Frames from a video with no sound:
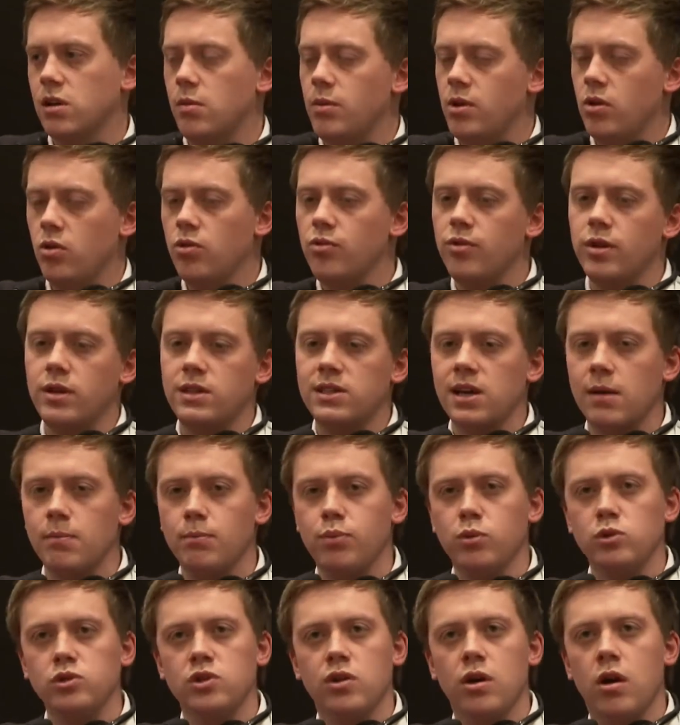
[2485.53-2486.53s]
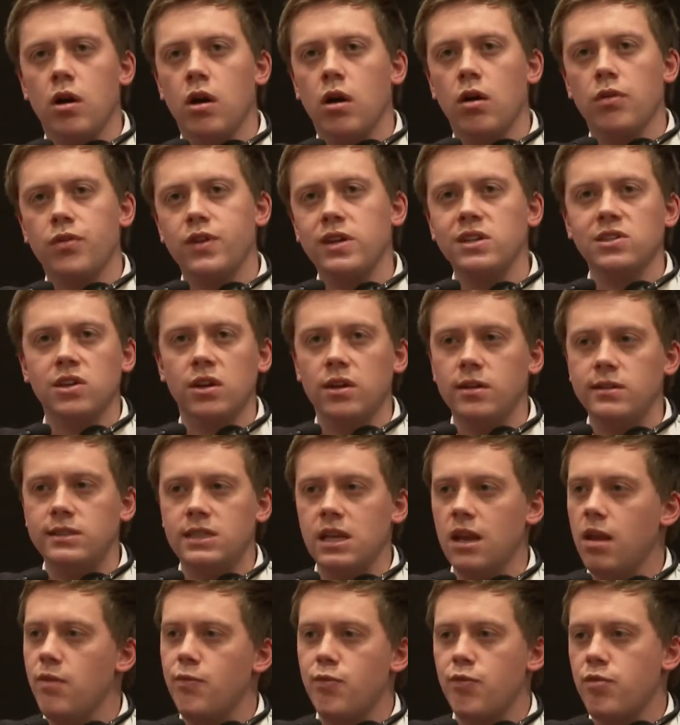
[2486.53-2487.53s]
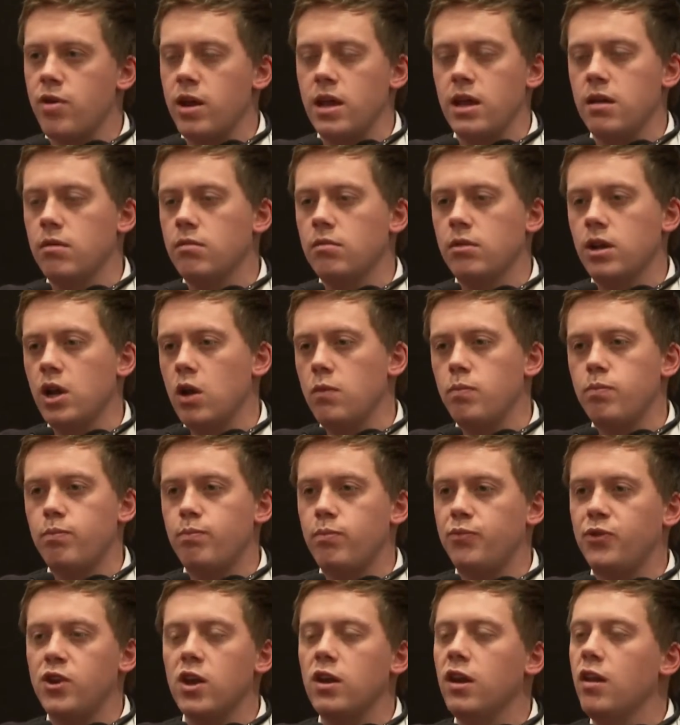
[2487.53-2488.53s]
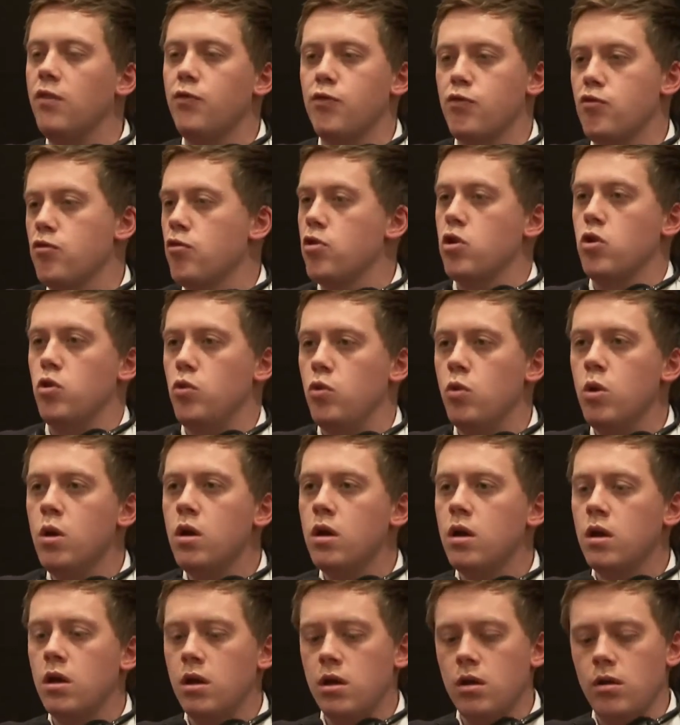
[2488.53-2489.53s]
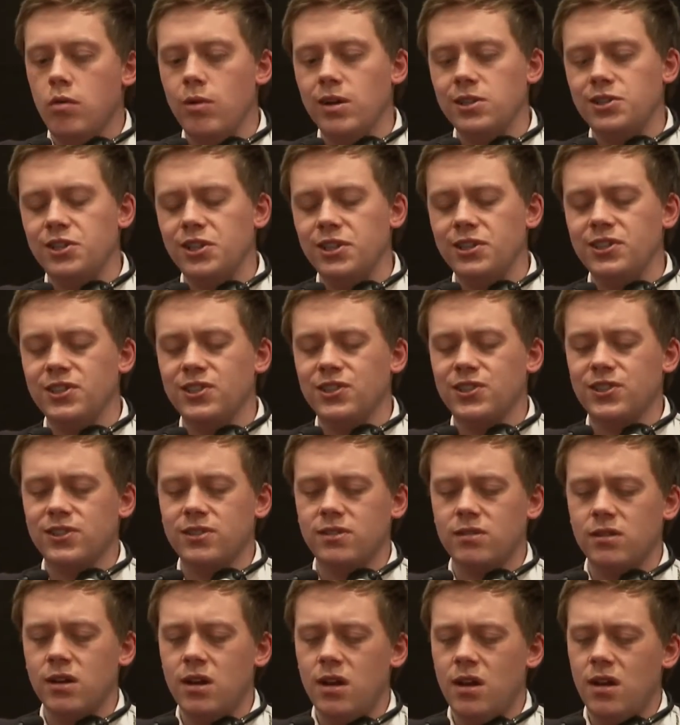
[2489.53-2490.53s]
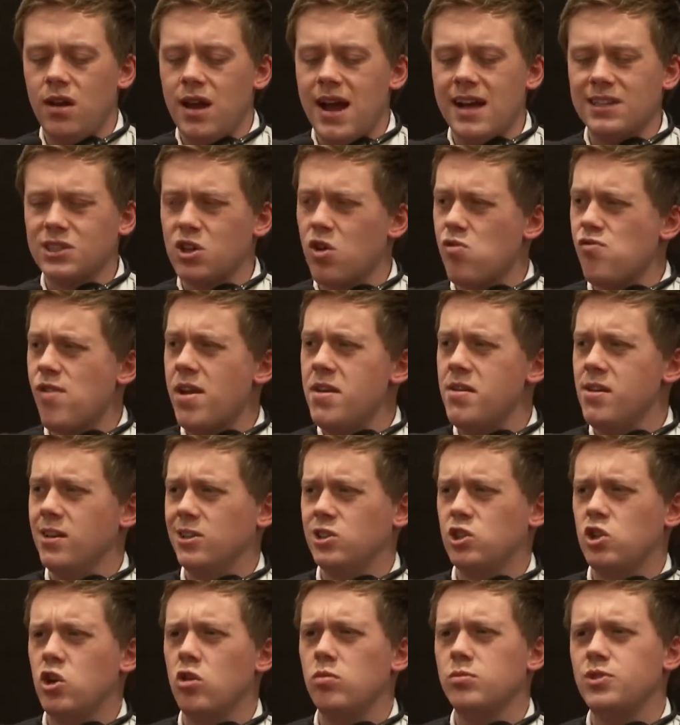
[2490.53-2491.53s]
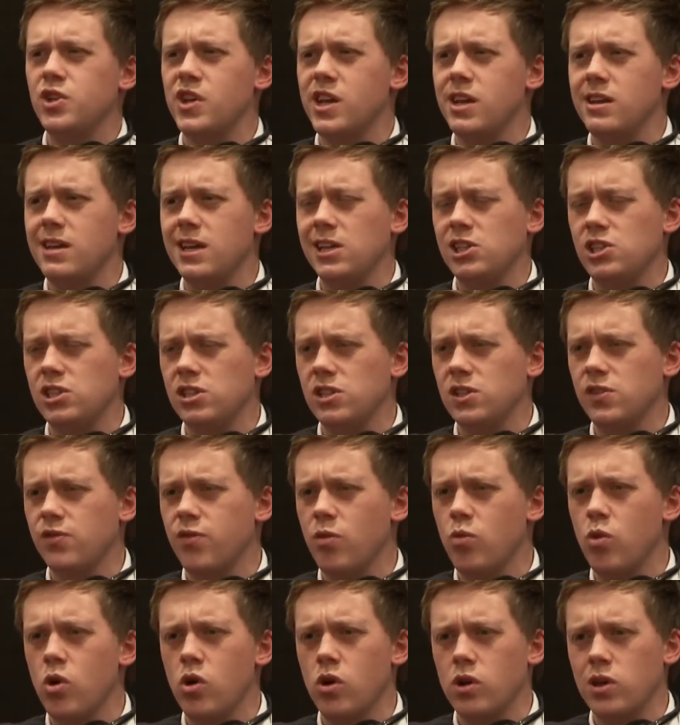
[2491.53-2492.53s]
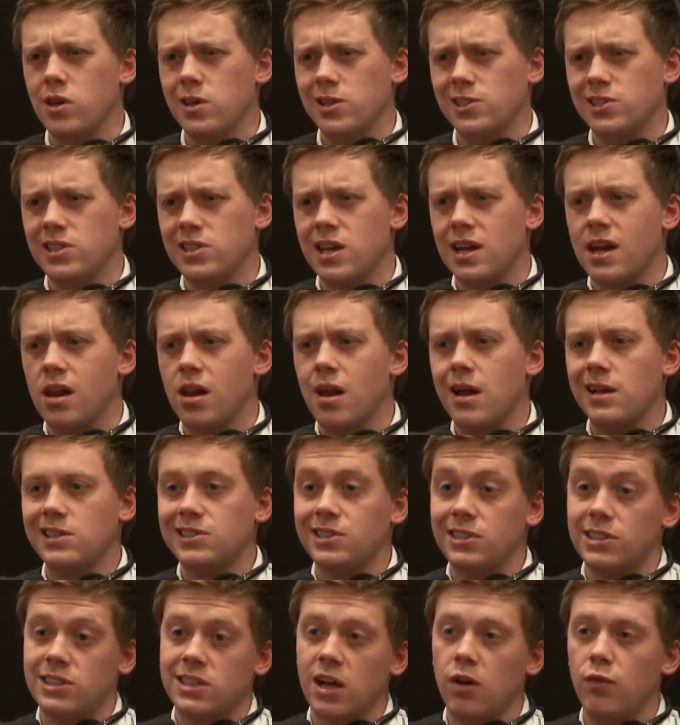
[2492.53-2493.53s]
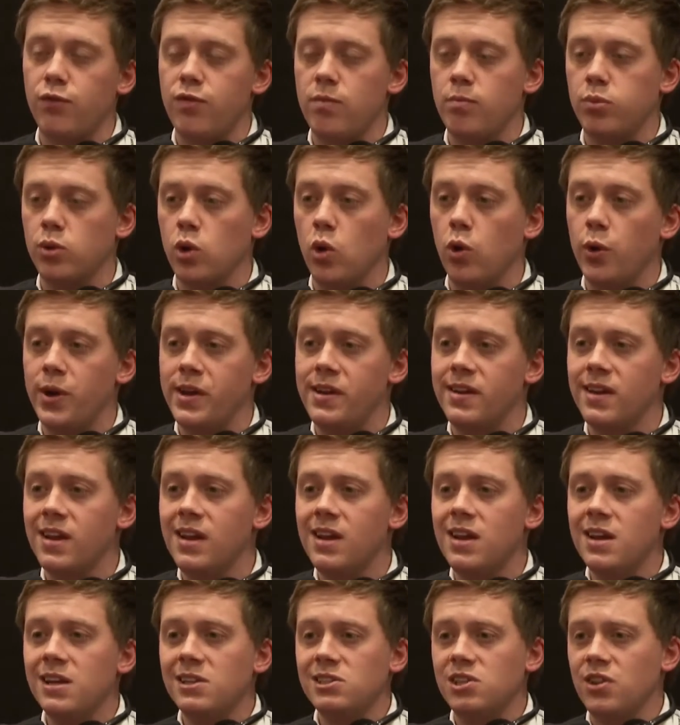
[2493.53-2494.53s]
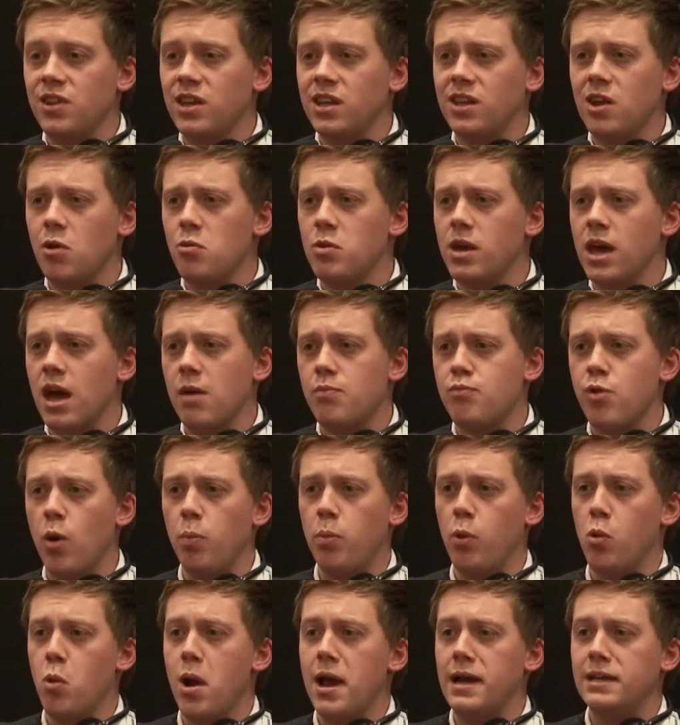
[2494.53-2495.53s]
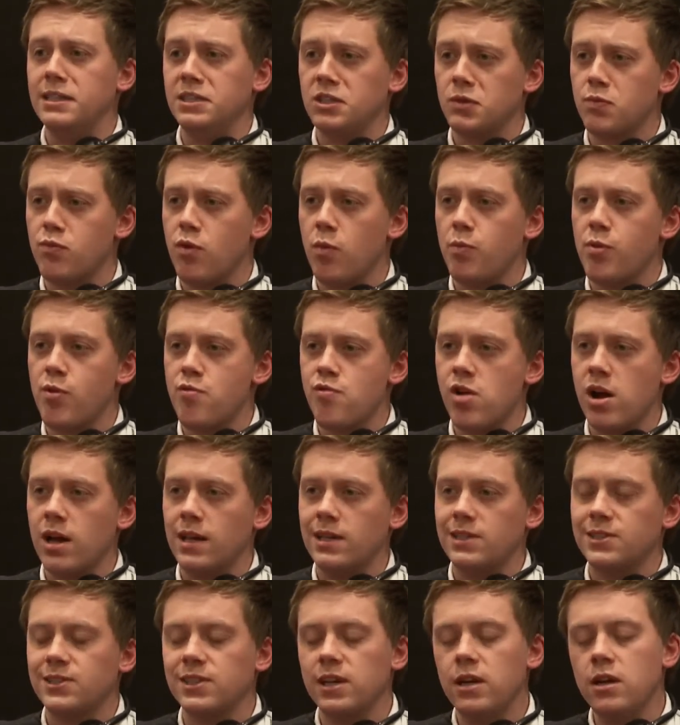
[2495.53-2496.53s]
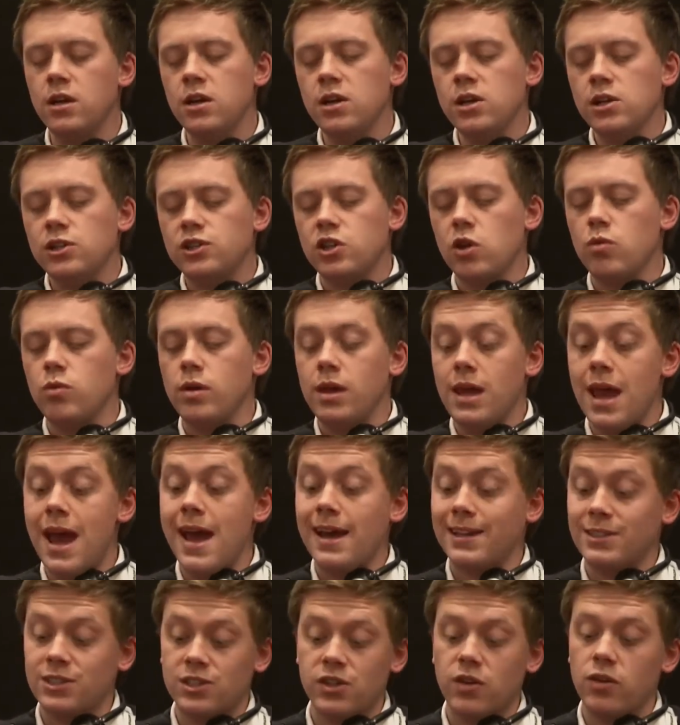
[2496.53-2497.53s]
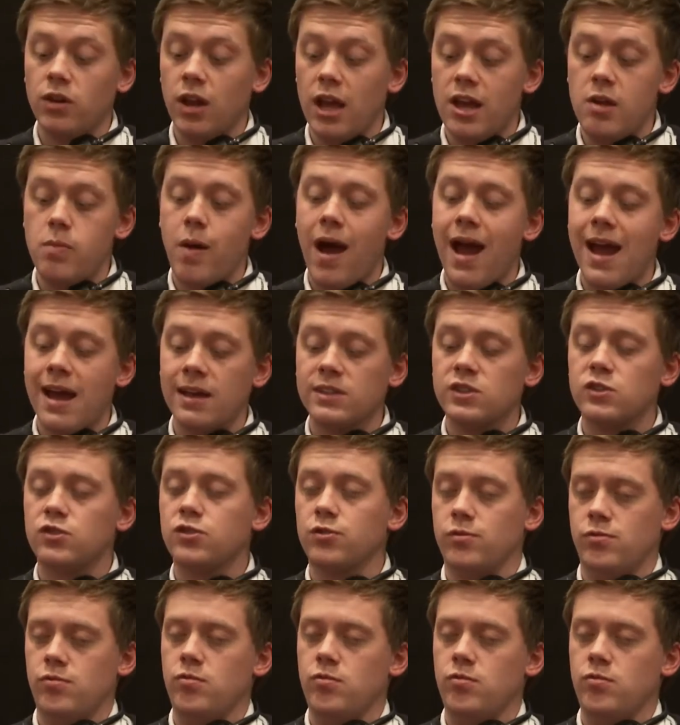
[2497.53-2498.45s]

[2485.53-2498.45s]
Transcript: I mean, other examples are things like delivery, you know, Deliveroo, which is has horrendous terms and conditions for workers. Their class is self-employed, so they don't get a proper wage, proper rights. So yes, Labour has